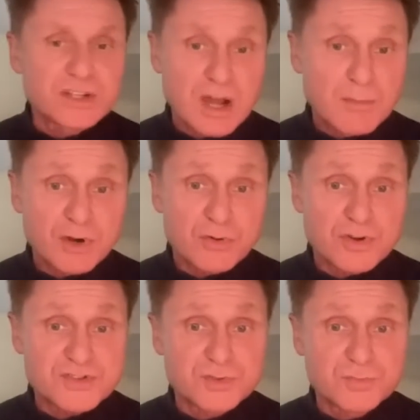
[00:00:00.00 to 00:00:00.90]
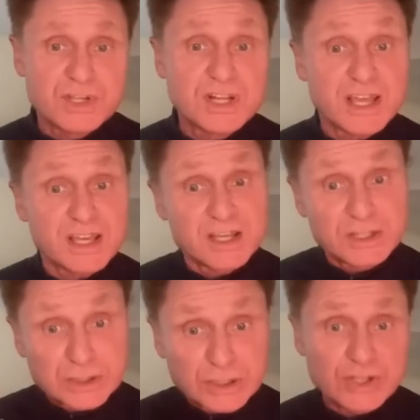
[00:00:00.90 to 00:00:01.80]
but he doesn't come across
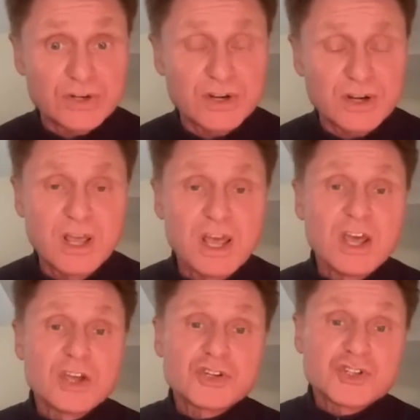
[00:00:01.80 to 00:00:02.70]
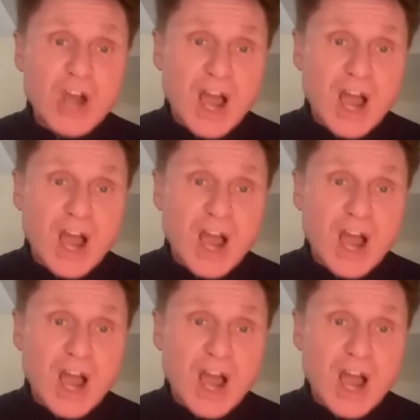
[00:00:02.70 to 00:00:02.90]
to me like a leader.